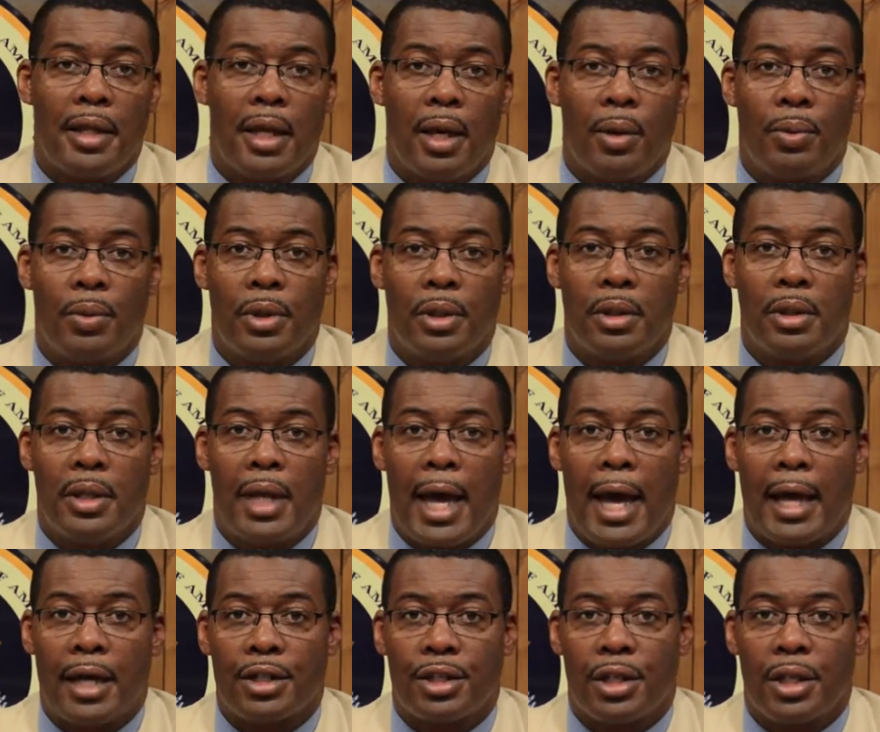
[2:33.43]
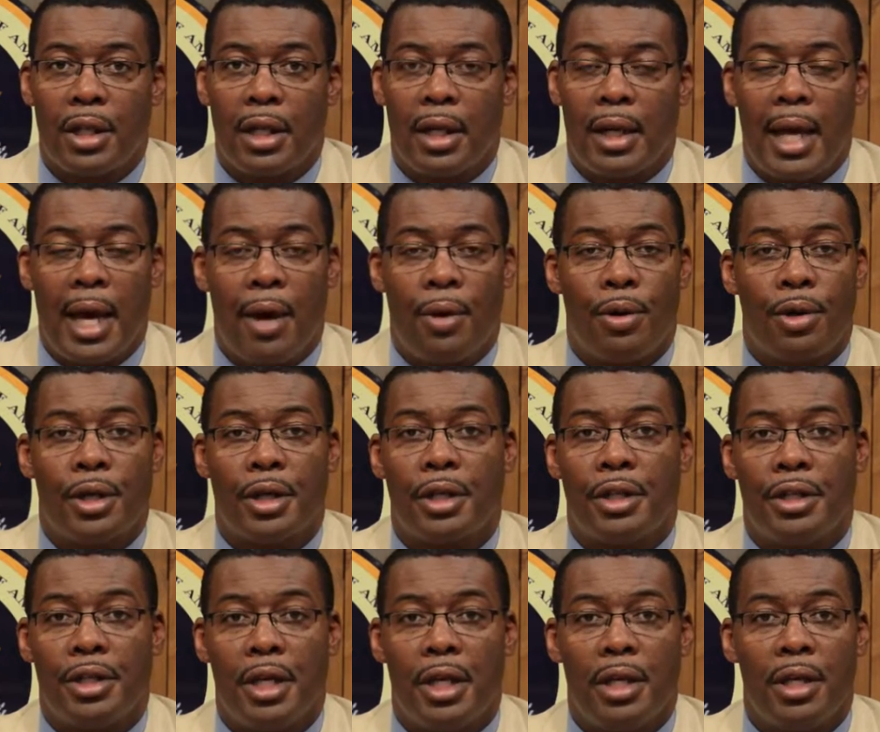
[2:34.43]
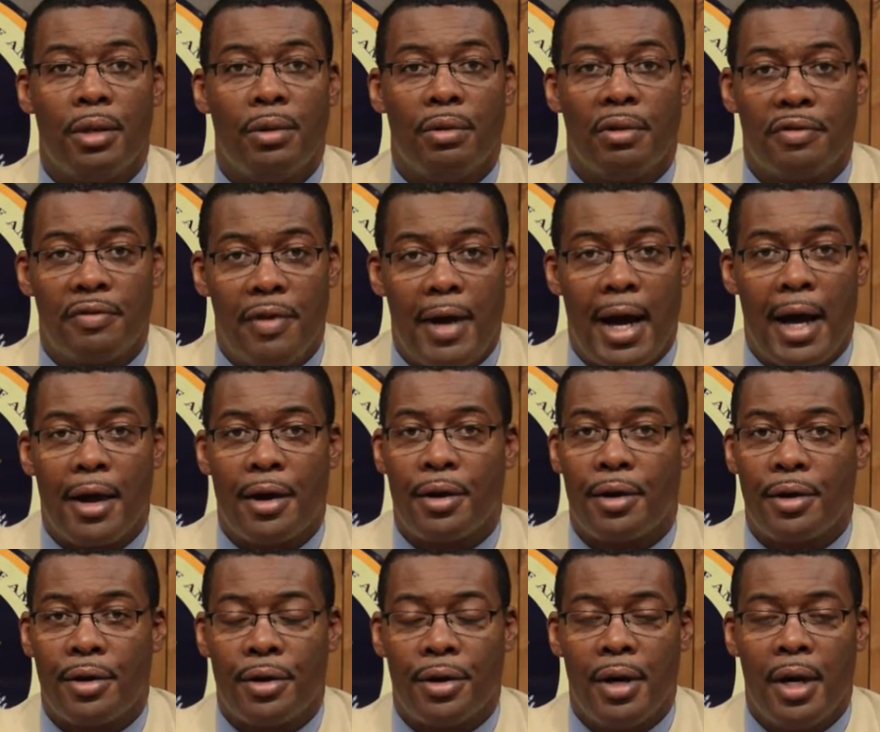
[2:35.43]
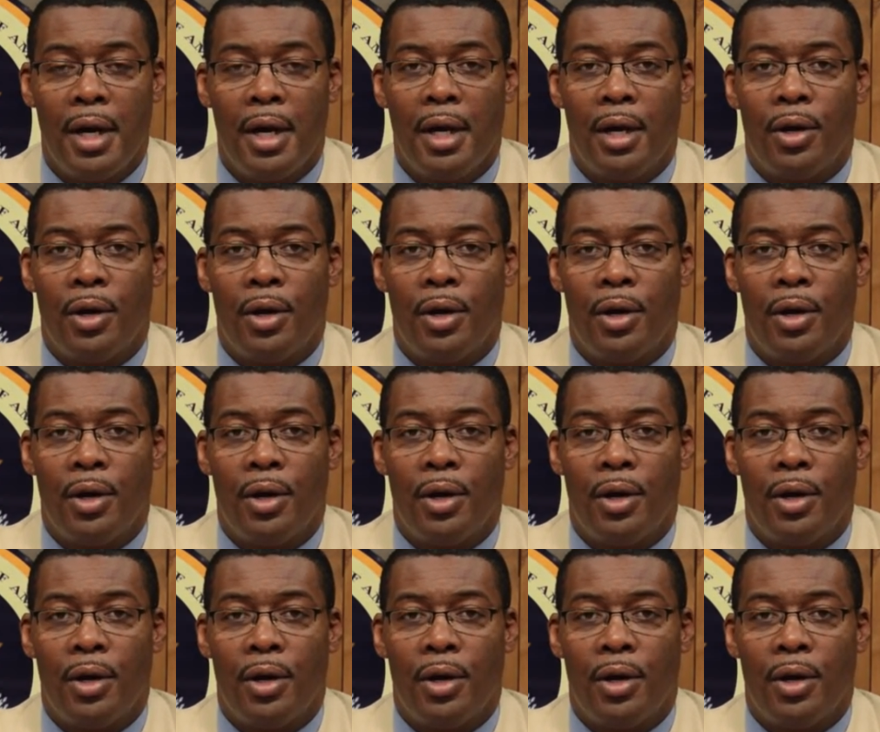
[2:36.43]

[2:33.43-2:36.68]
they would actually allow her to continue, to fire her,